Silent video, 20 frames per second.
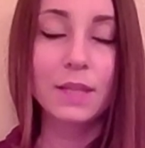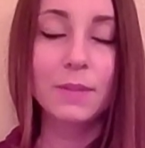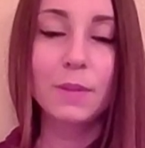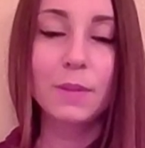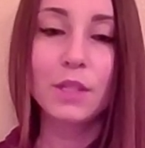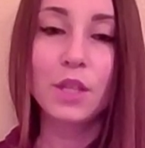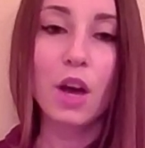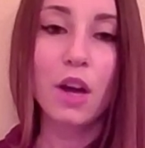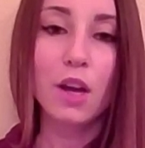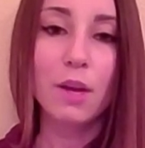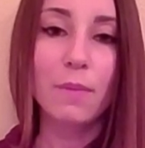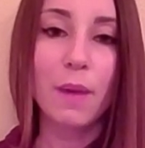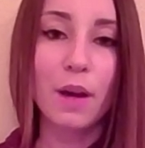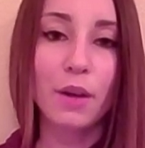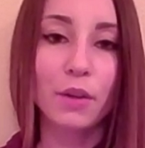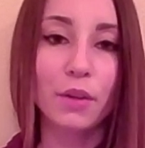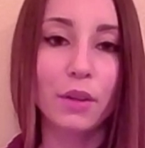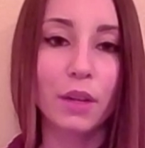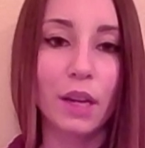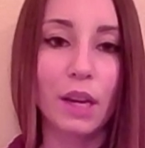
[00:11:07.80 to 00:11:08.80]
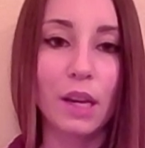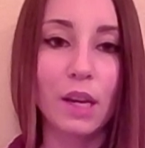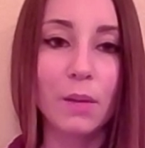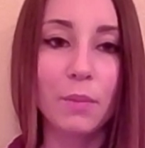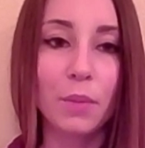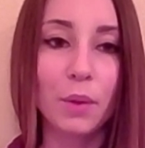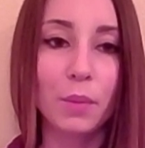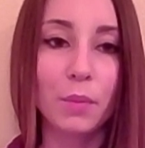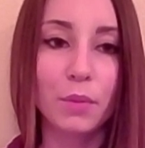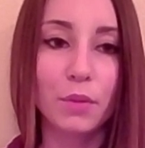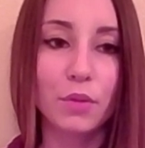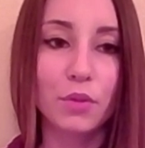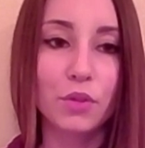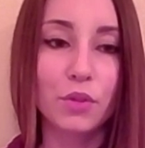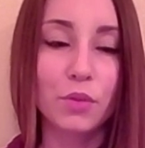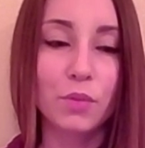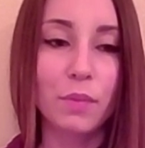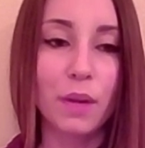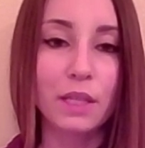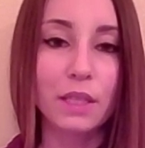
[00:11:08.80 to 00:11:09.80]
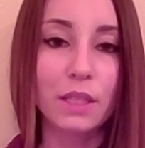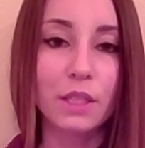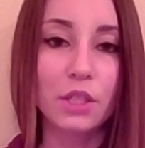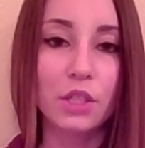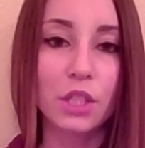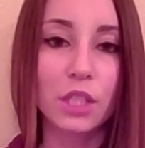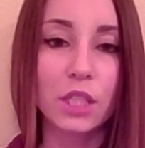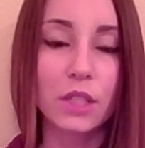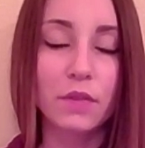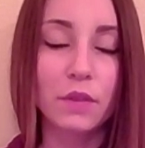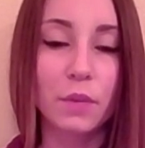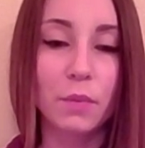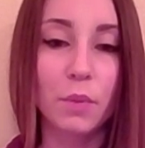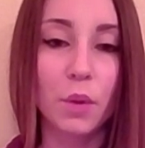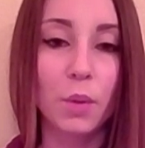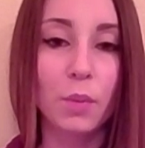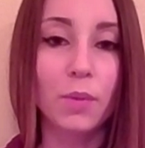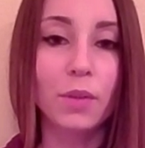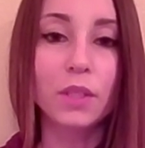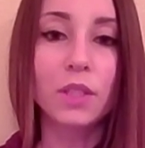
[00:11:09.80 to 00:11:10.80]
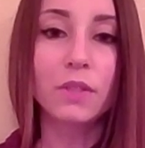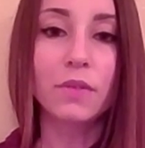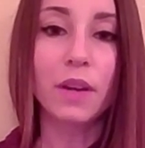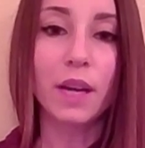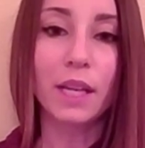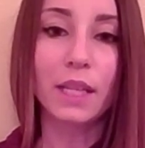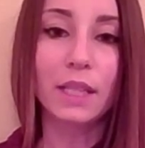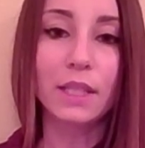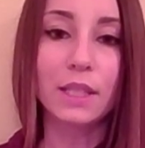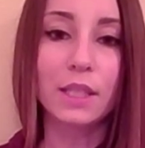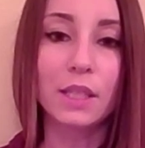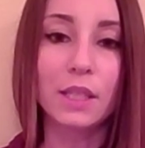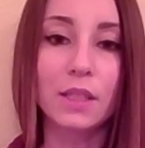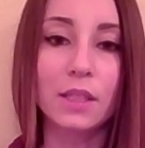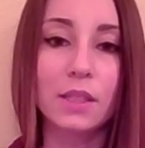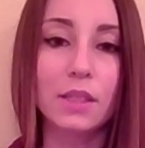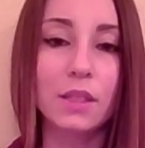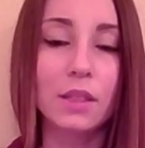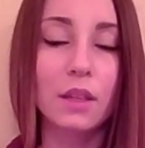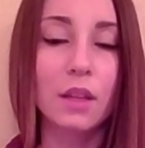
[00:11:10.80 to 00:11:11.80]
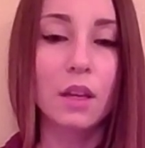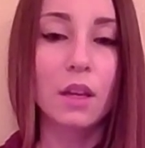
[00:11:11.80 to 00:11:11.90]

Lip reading: Next, we talk about creating promotional messages for mobile devices.